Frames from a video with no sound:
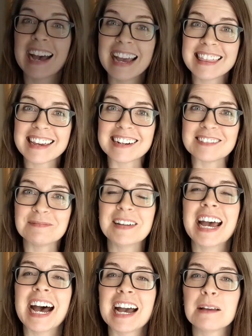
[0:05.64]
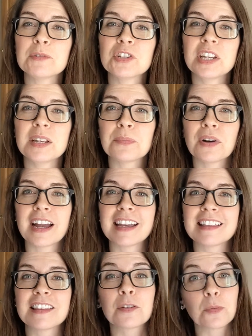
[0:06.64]
Hi there, I'm Jeannine
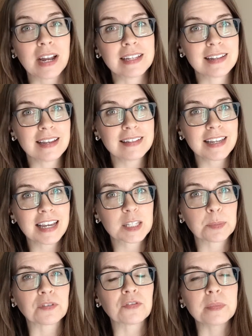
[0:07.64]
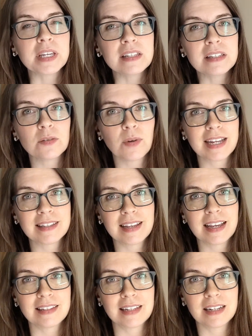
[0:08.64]
Bryant, the Rightsizing expert from
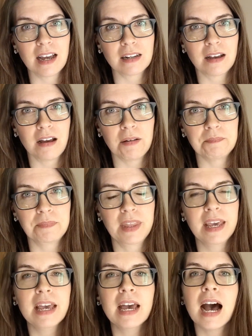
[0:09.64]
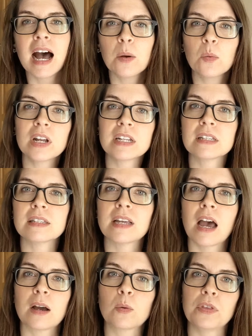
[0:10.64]
EasyRightsizing.com. I wanted to
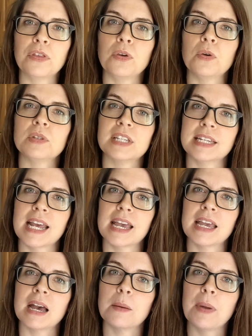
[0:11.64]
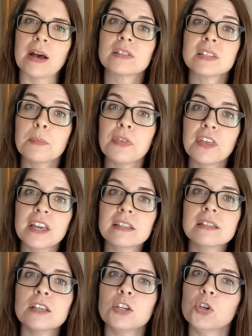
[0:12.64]
talk with you today about some
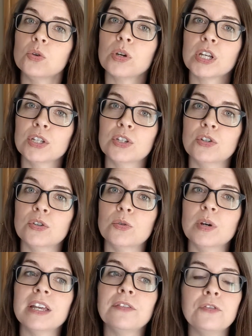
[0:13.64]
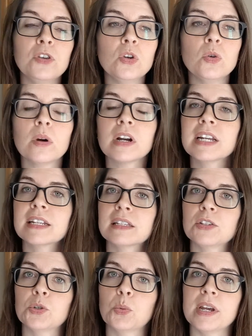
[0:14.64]
things that you can do if you are in a
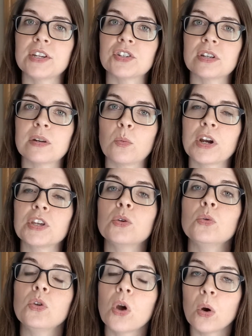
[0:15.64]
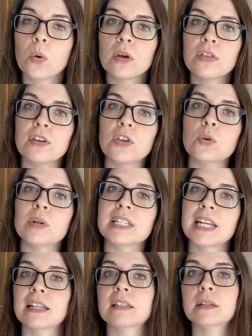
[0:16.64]
situation where you know that you
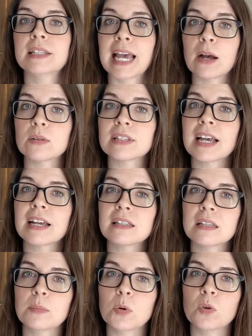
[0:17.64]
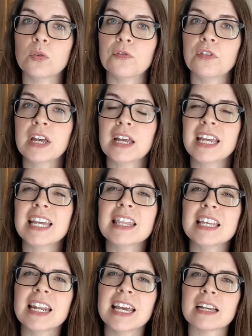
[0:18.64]
intend to downsize and move
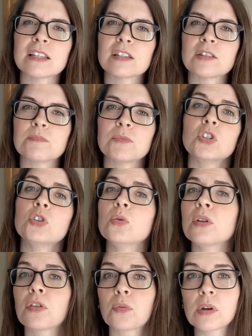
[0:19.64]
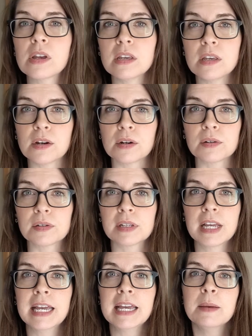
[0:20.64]
in the next 2 to 3 years.
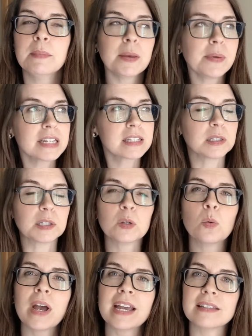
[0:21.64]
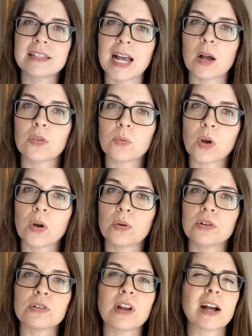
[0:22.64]
Maybe it's a little ways down the
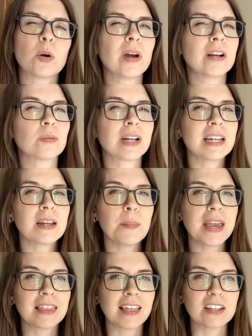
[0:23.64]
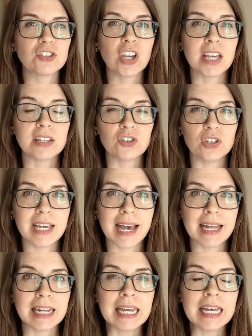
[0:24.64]
road, you're not quite ready to make that change
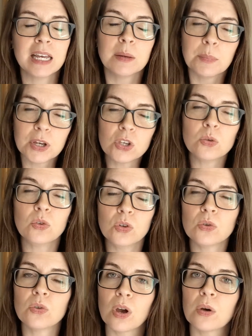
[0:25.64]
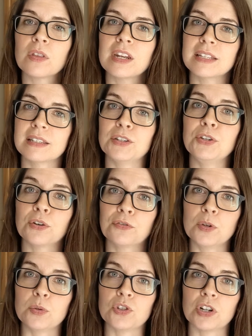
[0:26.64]
yet, but you do know that it's in your
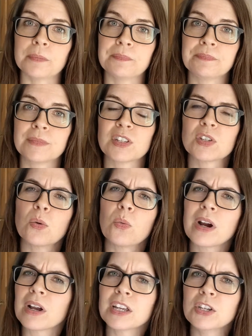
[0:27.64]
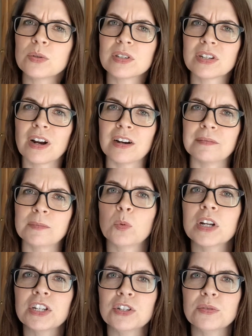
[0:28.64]
future. So where can you start?
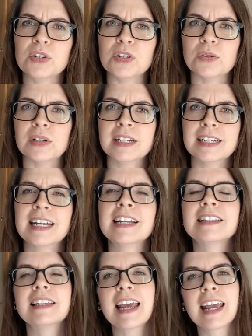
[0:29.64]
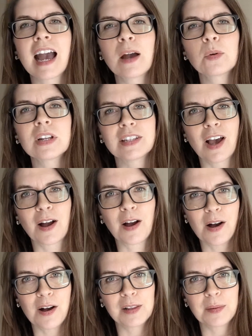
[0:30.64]
What do you do? Today I want to
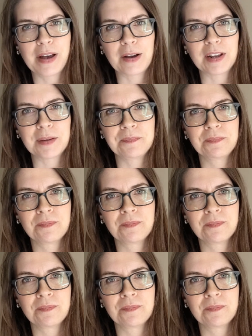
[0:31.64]
talk all about it.